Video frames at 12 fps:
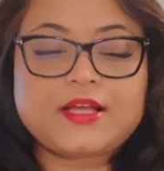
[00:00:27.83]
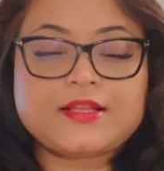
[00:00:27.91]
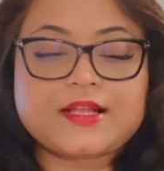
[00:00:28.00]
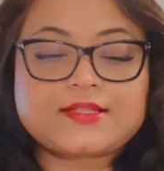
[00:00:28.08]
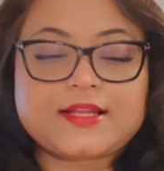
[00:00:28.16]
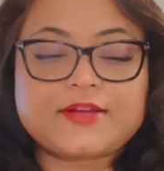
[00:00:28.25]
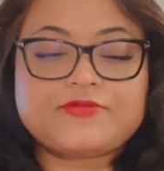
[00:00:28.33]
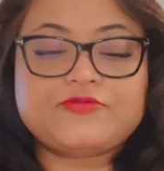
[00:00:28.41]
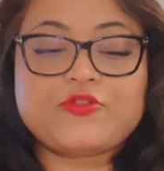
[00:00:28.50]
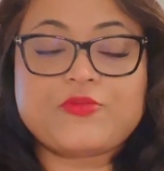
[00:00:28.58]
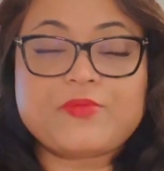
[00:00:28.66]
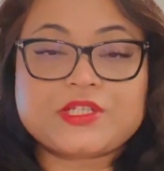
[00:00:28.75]
that's like
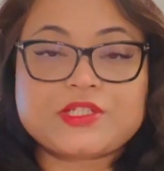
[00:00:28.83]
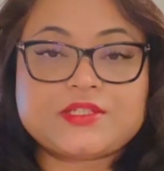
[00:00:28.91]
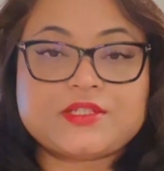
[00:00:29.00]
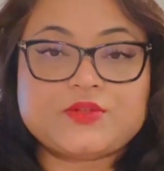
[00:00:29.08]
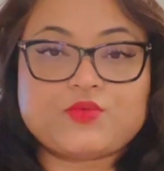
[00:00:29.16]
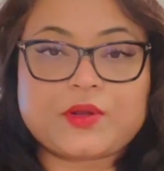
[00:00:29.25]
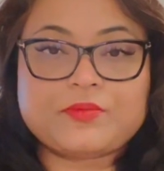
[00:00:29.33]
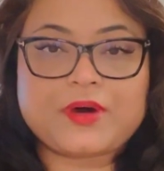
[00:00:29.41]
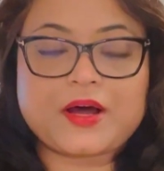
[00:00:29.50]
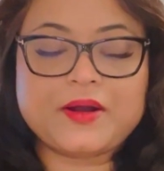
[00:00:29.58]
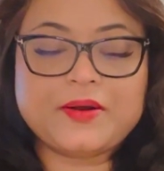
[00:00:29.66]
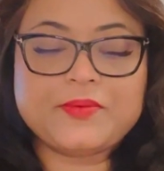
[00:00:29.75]
four measures in one
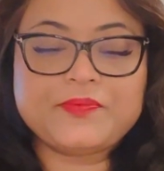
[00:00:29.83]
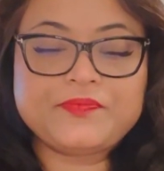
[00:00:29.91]
bar,